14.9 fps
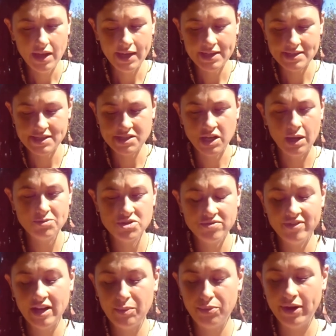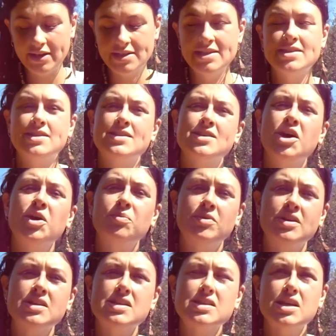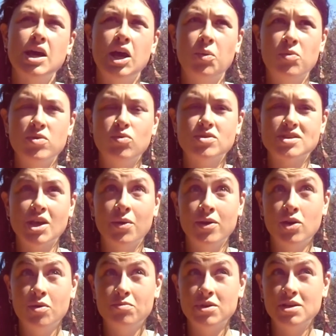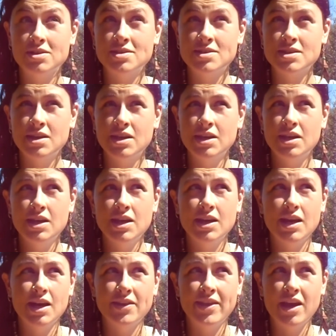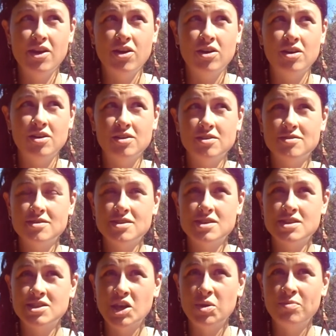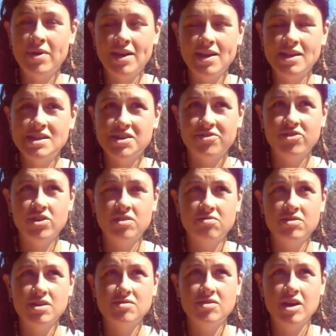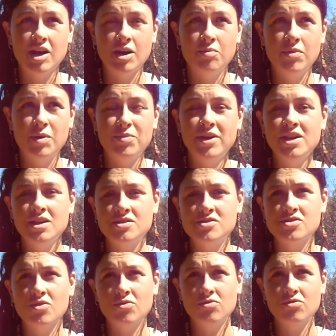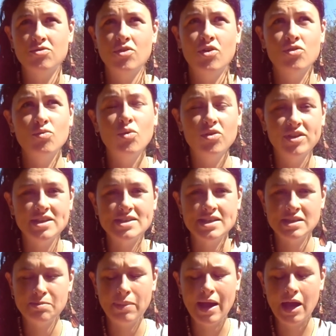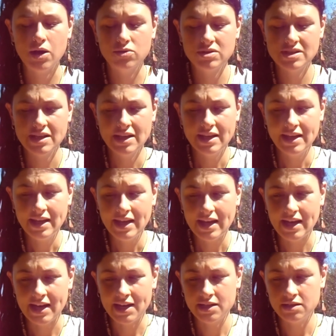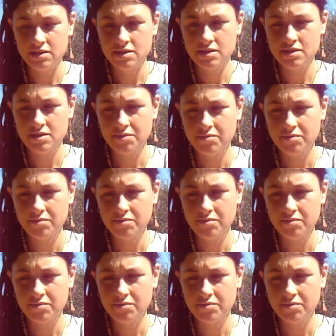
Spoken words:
it's a time to really practice discernment with what's going on, because there are so many different opinions on what this is about. And